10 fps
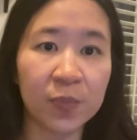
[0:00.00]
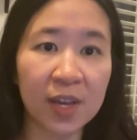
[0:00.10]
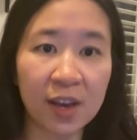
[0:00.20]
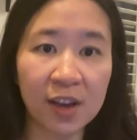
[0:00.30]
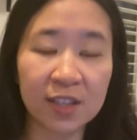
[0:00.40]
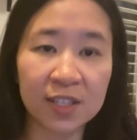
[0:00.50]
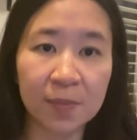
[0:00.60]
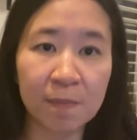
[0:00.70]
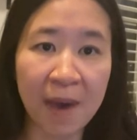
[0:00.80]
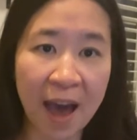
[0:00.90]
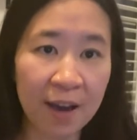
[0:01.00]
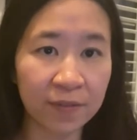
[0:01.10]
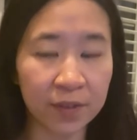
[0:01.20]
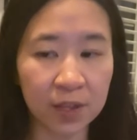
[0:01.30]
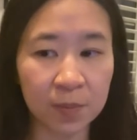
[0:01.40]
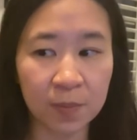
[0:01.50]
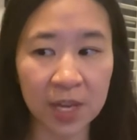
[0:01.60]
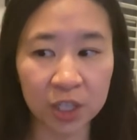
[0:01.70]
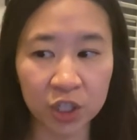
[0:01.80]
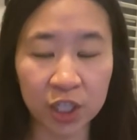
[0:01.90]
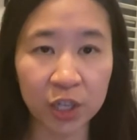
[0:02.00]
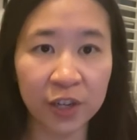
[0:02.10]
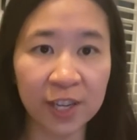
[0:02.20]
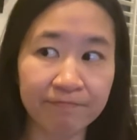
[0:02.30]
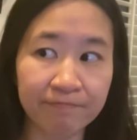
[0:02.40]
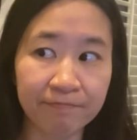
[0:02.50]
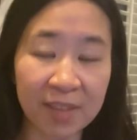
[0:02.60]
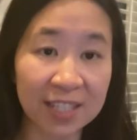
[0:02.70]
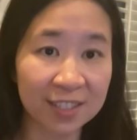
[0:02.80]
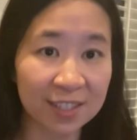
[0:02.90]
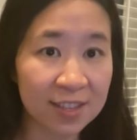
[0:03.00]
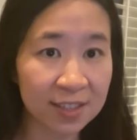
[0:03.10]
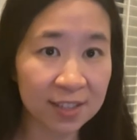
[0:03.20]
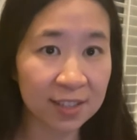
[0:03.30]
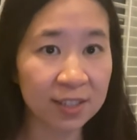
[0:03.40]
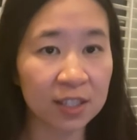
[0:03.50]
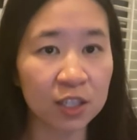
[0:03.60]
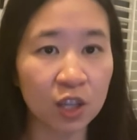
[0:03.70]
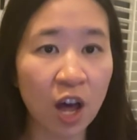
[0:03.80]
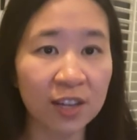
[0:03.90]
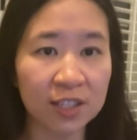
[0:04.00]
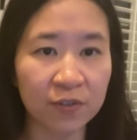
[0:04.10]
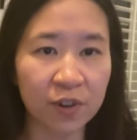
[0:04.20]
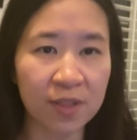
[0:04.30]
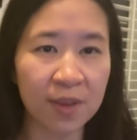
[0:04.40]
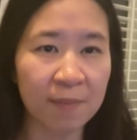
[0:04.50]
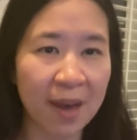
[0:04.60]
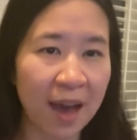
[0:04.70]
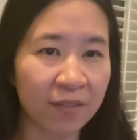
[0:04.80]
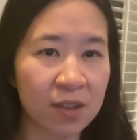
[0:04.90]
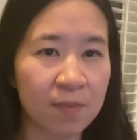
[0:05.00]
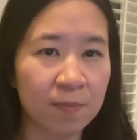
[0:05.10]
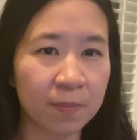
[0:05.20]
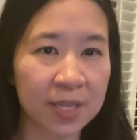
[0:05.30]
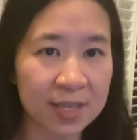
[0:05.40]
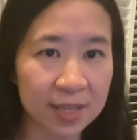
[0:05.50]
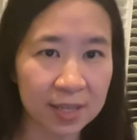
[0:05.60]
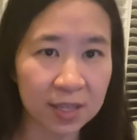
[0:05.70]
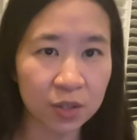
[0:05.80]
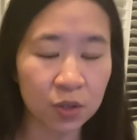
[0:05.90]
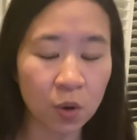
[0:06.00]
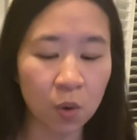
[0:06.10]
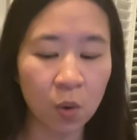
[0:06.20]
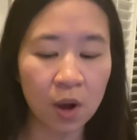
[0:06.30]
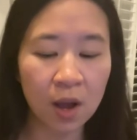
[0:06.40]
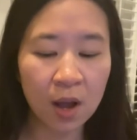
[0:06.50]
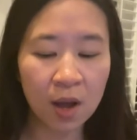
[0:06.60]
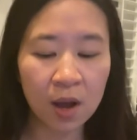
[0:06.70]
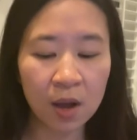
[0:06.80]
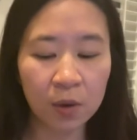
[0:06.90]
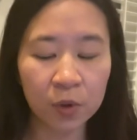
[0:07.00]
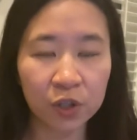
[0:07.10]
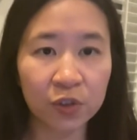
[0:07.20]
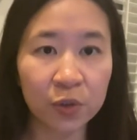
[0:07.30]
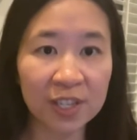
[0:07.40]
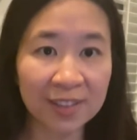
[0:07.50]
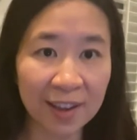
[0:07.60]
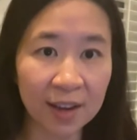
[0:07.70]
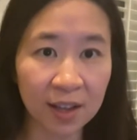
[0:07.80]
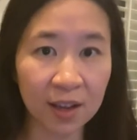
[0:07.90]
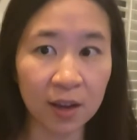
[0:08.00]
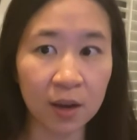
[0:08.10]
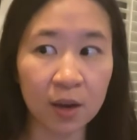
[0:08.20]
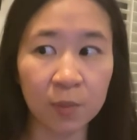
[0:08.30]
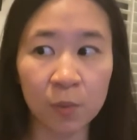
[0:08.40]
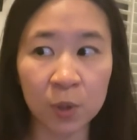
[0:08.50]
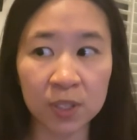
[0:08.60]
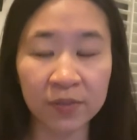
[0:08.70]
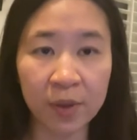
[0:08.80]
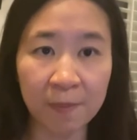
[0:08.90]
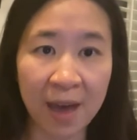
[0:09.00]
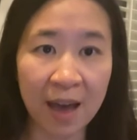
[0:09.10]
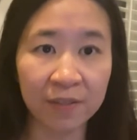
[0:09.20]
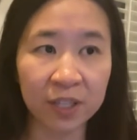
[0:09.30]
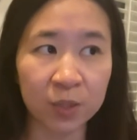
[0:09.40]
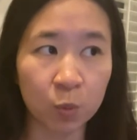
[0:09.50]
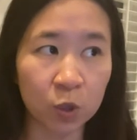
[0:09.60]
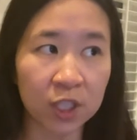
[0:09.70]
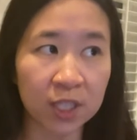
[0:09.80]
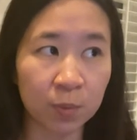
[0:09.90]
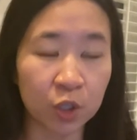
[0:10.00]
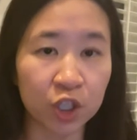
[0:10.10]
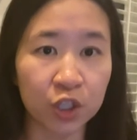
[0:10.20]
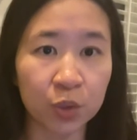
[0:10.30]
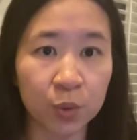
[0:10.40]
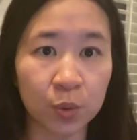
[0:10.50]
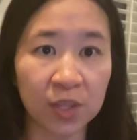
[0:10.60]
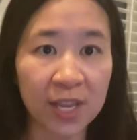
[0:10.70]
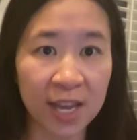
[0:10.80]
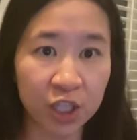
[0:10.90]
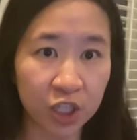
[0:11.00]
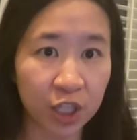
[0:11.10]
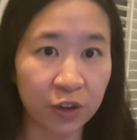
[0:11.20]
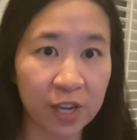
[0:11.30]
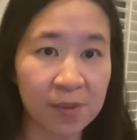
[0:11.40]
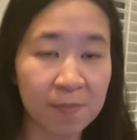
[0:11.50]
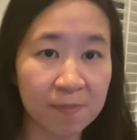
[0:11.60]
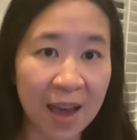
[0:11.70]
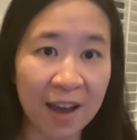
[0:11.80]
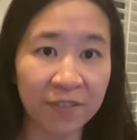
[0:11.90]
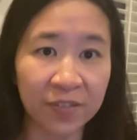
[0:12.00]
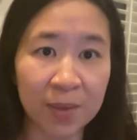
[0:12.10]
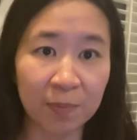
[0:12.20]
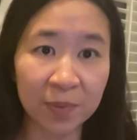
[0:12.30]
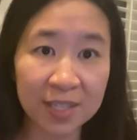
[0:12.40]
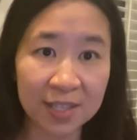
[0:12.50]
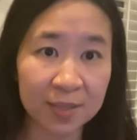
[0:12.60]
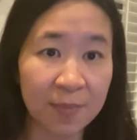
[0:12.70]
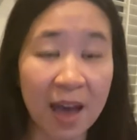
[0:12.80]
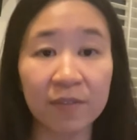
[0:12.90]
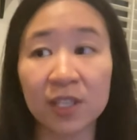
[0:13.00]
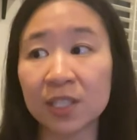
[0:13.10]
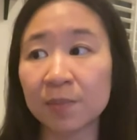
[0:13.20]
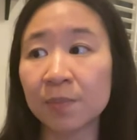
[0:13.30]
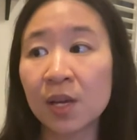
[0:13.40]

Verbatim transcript: because math and engineering and statistics is a lot different than math and business. So when you're doing data, most of the math is more similar to the engineering math than business math because